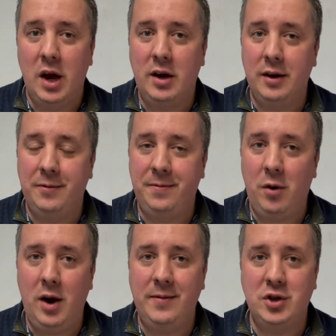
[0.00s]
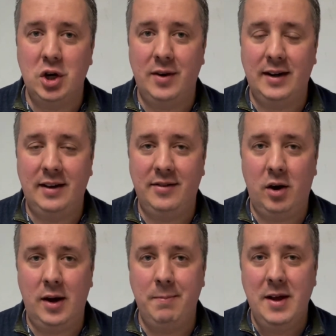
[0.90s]
are going to thrive during this
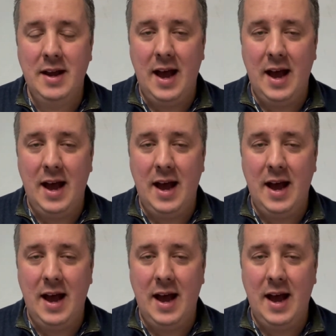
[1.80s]
time,